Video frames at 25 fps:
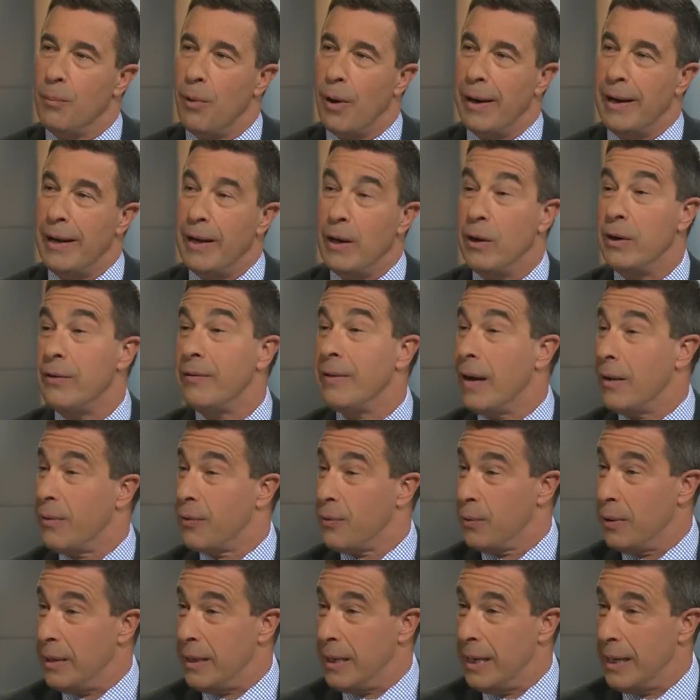Brian, I know you've
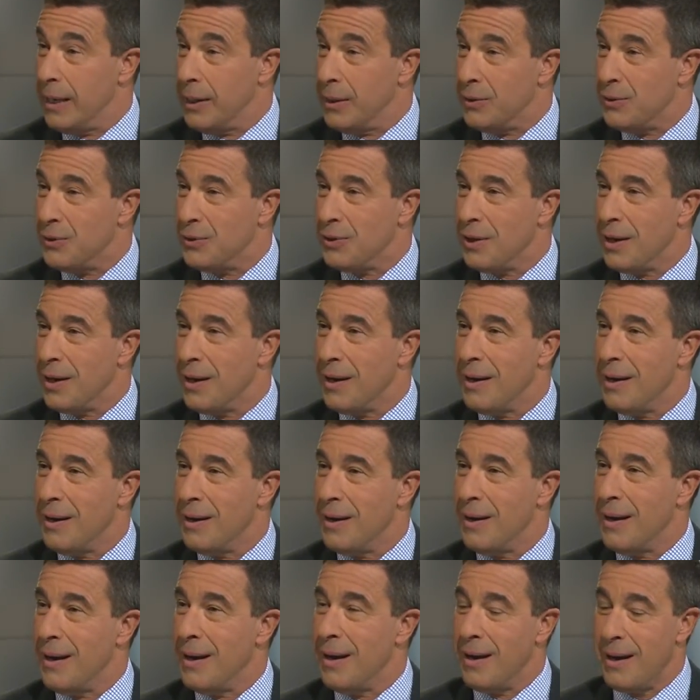got three kids.
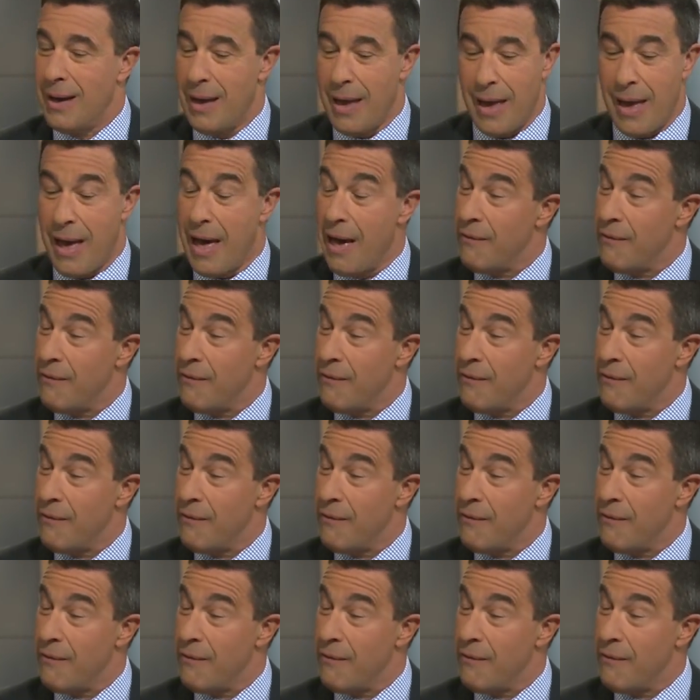Uh, mm.